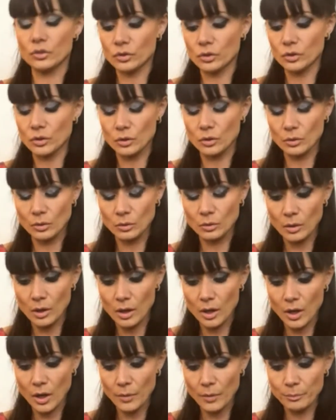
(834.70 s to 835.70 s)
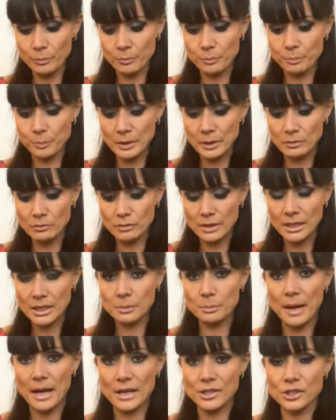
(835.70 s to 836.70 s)
to be
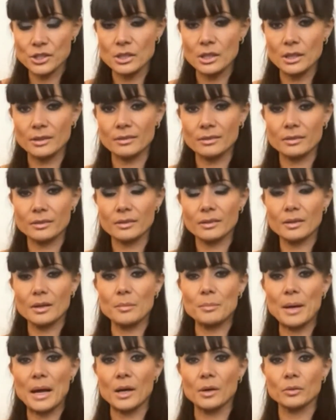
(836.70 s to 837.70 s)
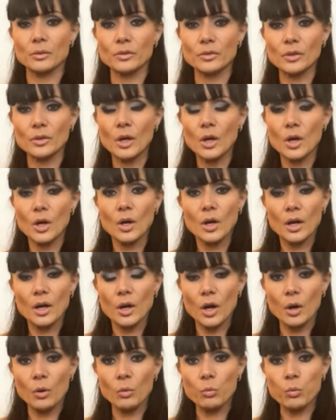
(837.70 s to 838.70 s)
really passionate about
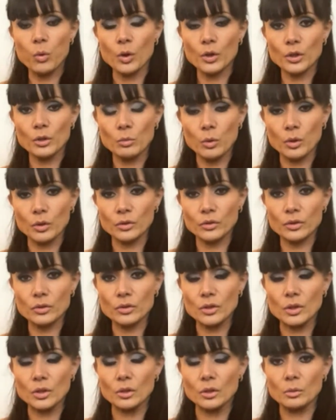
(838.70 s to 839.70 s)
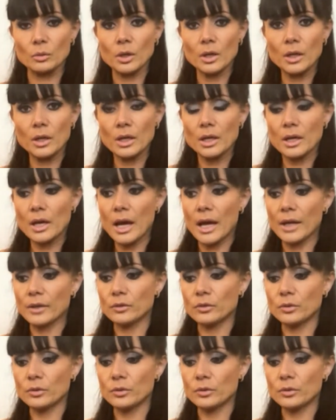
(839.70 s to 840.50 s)
what you want to do, and